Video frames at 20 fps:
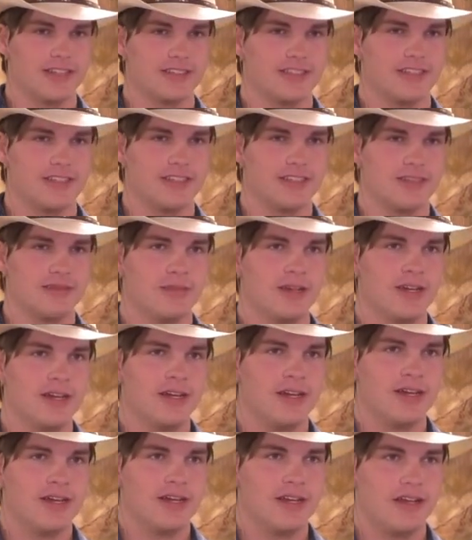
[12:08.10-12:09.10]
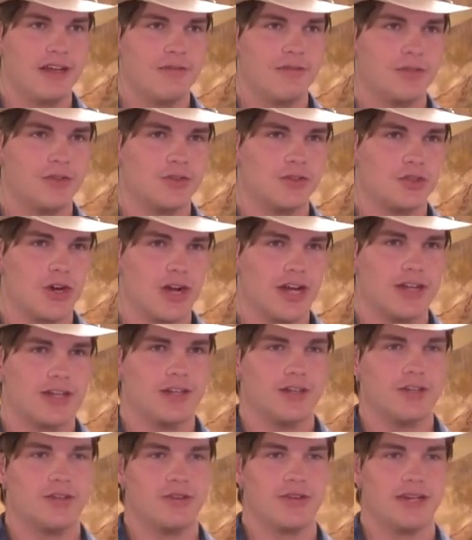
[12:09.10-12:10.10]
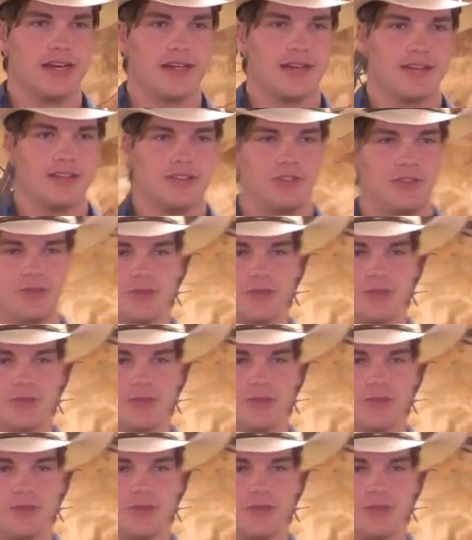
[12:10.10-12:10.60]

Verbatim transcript: kingdom, if you try to do that, then two